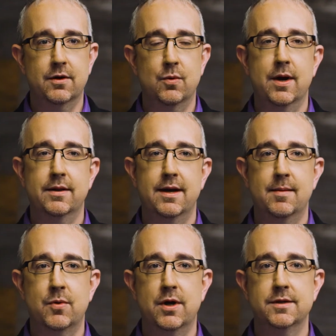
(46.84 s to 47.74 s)
are aware that
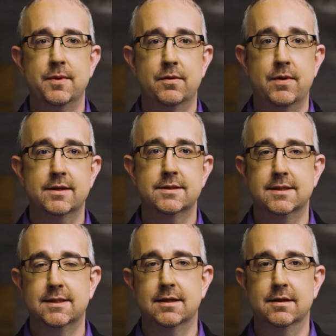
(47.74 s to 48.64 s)
MRI has been around
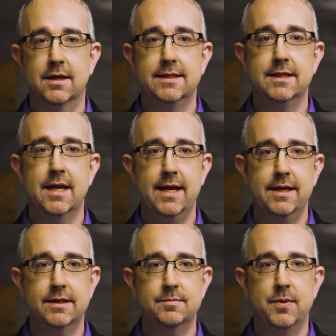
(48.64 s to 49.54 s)
since the
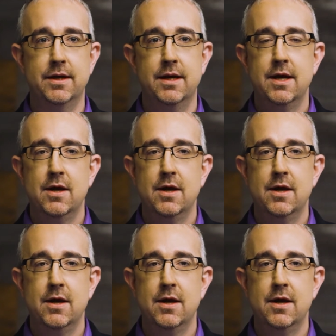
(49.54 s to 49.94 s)
1980s, but